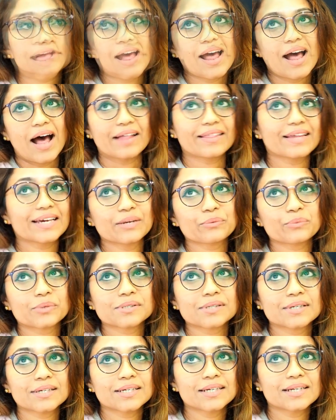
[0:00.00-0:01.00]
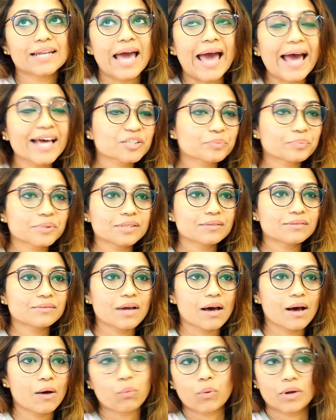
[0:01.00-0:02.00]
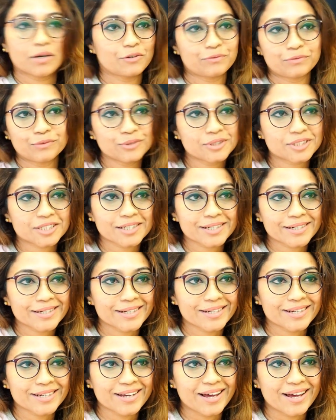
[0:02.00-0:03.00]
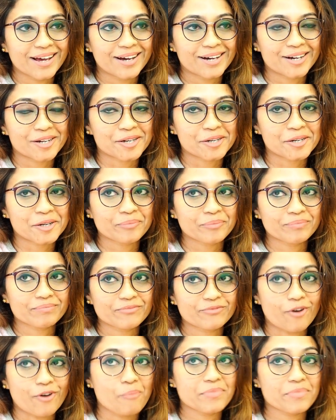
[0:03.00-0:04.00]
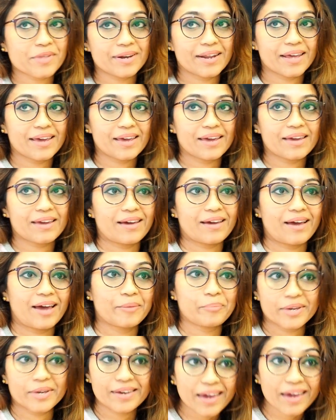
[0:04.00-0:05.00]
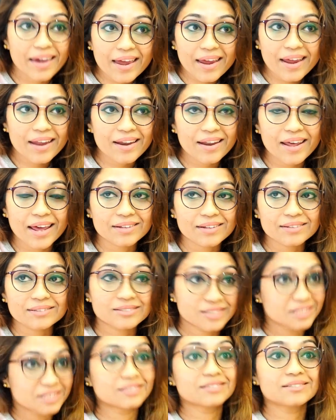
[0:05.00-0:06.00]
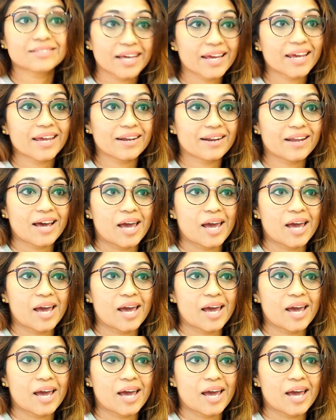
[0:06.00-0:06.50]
I think it has been a wonderful journey from the day I began and till date.